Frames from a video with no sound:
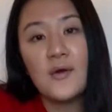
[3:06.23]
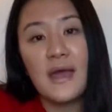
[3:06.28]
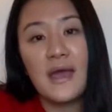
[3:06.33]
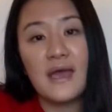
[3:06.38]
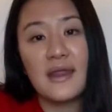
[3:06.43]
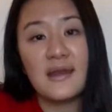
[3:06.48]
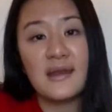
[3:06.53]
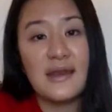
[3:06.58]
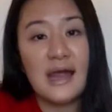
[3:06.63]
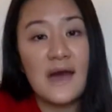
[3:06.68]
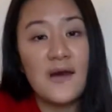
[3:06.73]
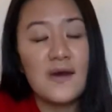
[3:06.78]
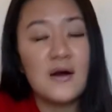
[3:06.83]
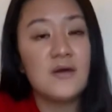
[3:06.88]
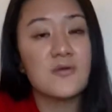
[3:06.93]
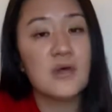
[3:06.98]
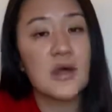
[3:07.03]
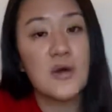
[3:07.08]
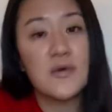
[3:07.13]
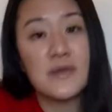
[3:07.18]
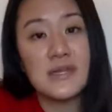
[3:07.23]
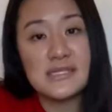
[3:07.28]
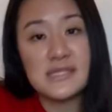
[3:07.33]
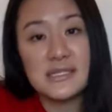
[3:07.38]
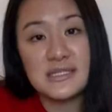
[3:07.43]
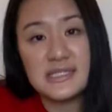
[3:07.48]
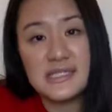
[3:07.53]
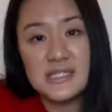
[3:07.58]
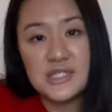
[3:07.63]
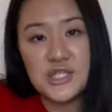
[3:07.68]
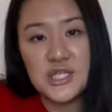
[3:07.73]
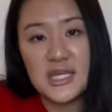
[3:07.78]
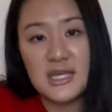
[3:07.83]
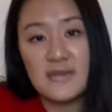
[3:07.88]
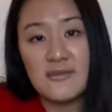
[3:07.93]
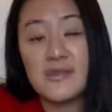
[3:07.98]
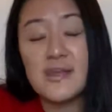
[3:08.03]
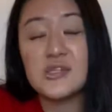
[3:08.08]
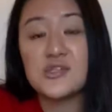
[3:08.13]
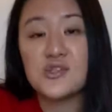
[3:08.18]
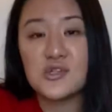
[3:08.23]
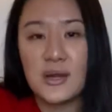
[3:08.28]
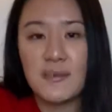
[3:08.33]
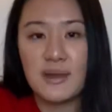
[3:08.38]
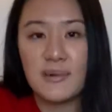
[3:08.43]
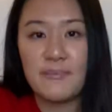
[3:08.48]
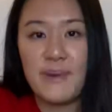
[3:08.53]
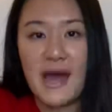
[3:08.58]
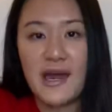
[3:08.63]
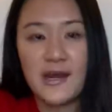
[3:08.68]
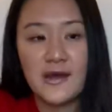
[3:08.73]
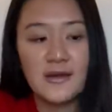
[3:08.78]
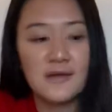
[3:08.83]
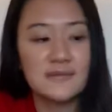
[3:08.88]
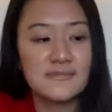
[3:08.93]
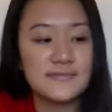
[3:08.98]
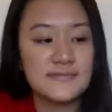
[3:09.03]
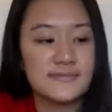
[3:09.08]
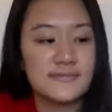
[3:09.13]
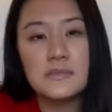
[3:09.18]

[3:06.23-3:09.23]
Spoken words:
and now I'll go into teaching the strumming pattern.